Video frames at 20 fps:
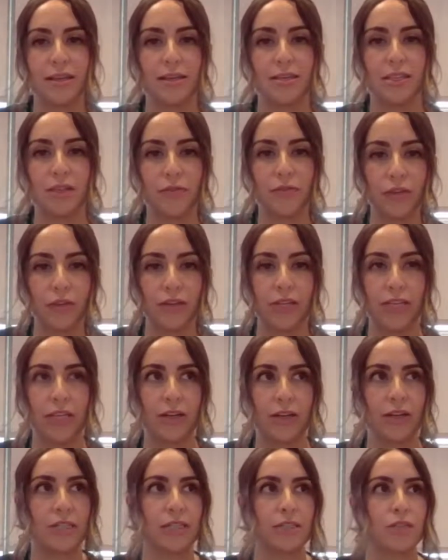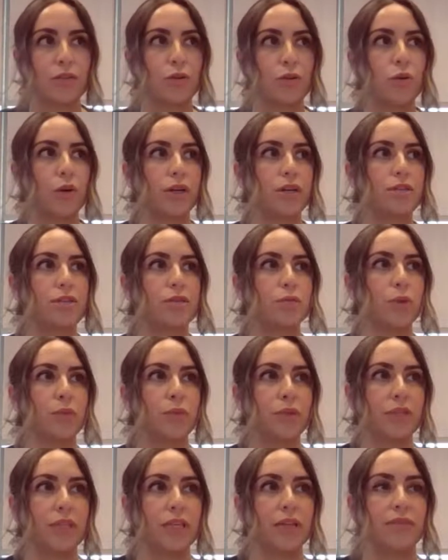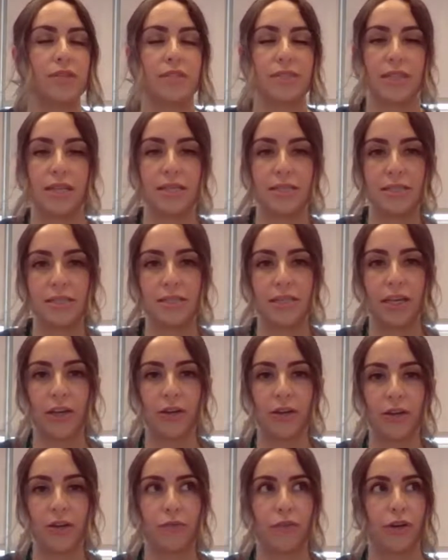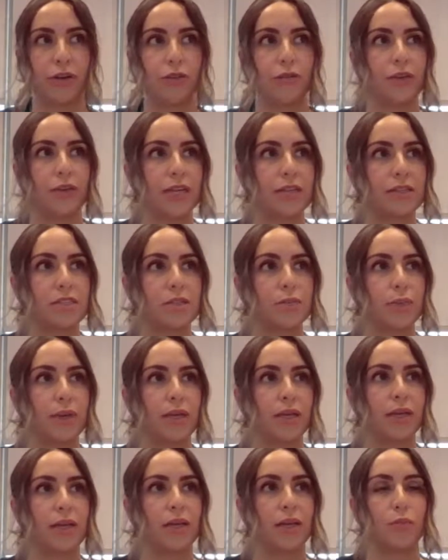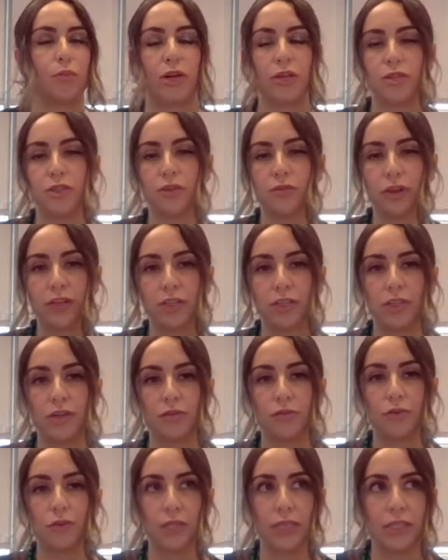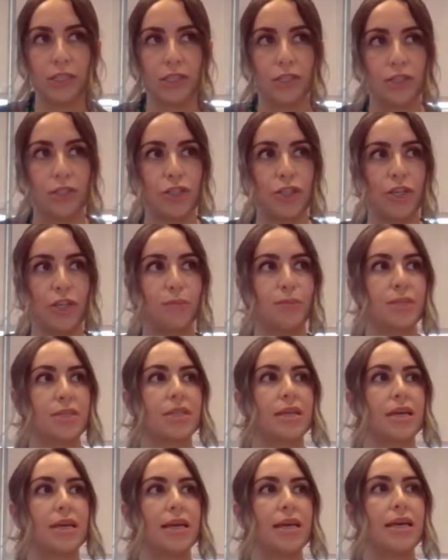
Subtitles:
Civility in our discourse, we believe, is necessary for advancement and preservation of relationships,